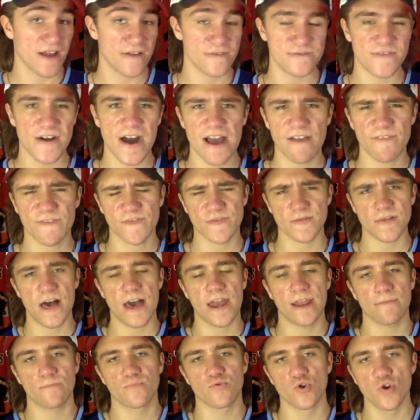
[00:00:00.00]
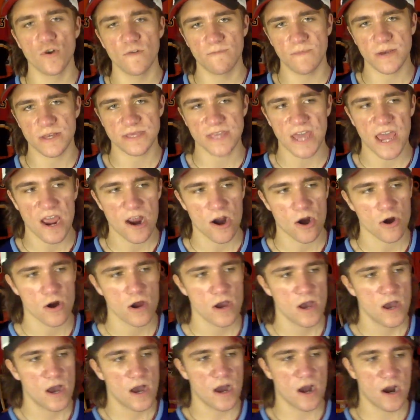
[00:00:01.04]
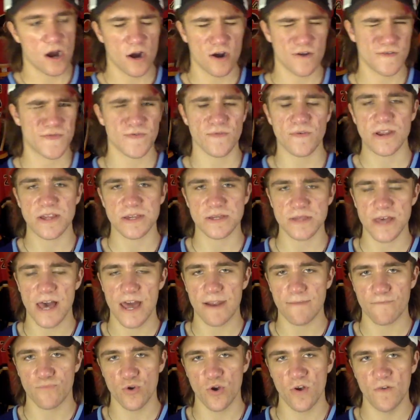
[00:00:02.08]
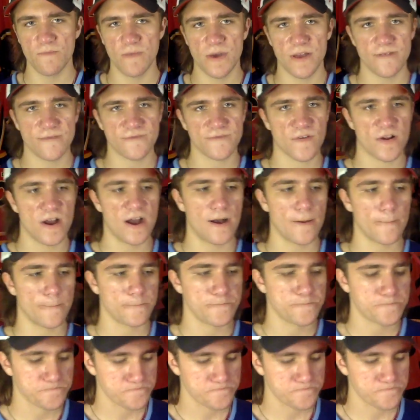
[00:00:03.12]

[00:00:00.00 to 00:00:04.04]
five-slot improvement there, or three-slot improvement from